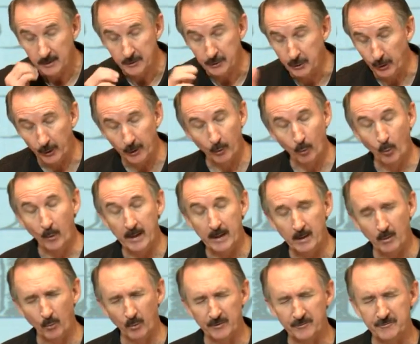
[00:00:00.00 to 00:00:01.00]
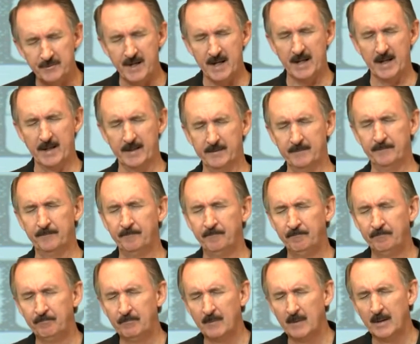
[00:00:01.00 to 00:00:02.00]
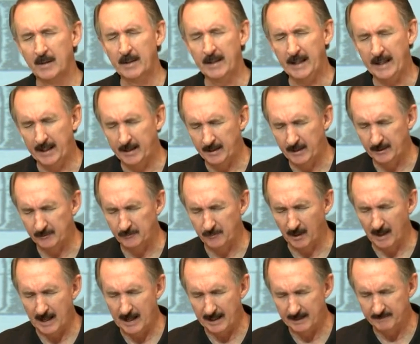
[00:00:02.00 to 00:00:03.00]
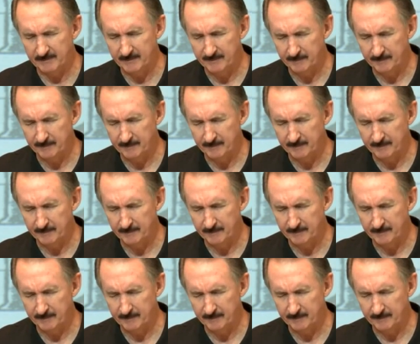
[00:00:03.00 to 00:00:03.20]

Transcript: your will was done in his life.